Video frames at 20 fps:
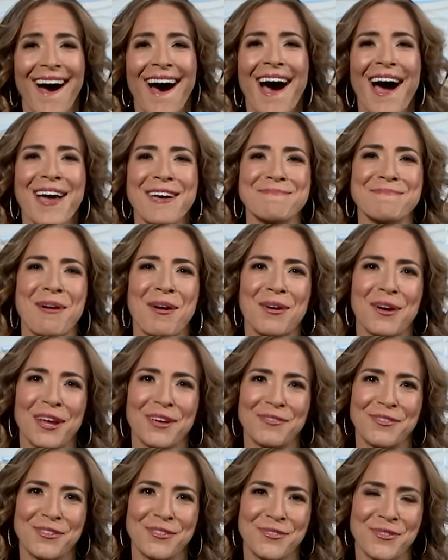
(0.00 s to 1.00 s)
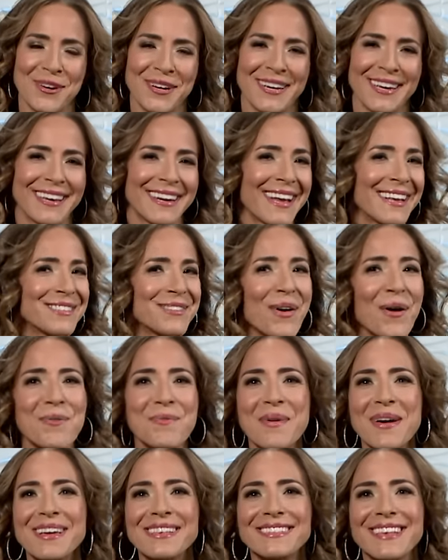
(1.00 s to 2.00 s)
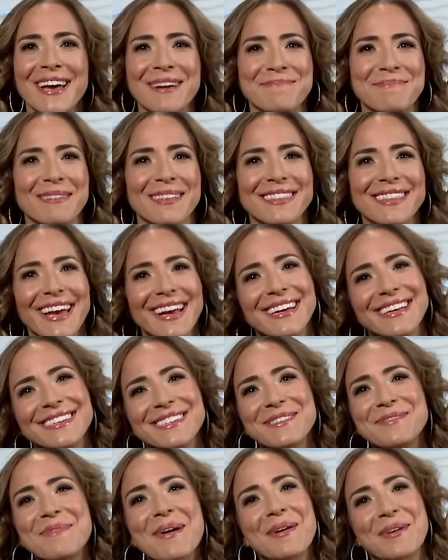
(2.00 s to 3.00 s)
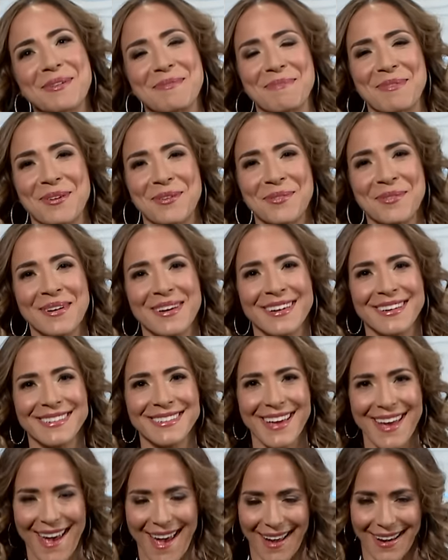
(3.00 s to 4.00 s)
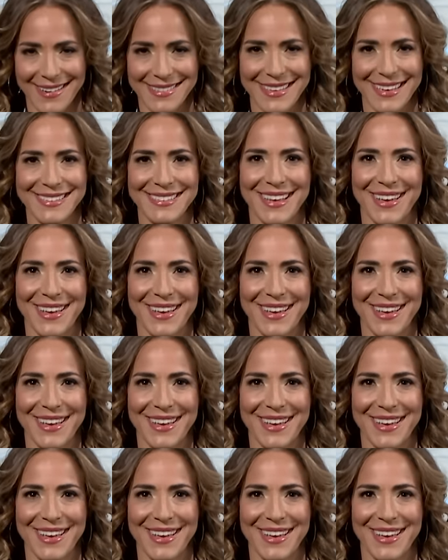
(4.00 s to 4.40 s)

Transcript: Hi, I'm Erica Vetrini, and as always, I'm delighted to welcome you to Access